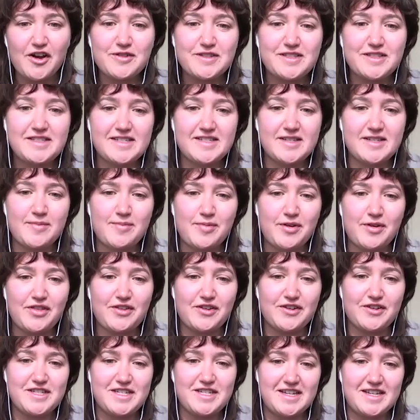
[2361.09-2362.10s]
it's December
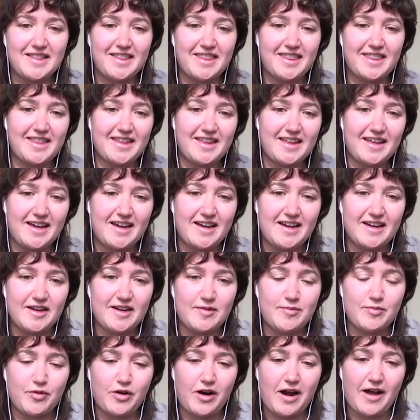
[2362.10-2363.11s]
thirteenth.
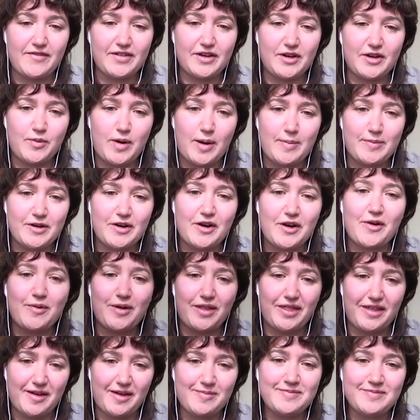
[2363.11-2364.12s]
Um, we're having a webinar with
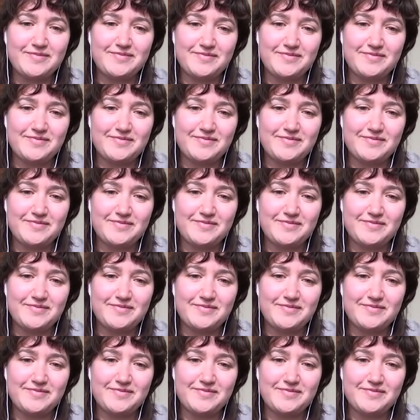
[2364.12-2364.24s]
him.